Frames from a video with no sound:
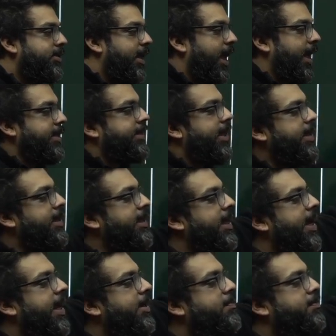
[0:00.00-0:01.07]
And then the
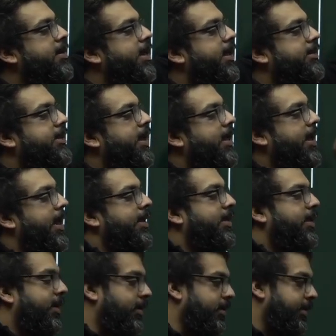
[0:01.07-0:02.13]
admin, HR and
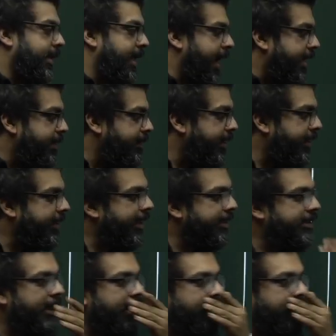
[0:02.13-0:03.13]
the admin and the HR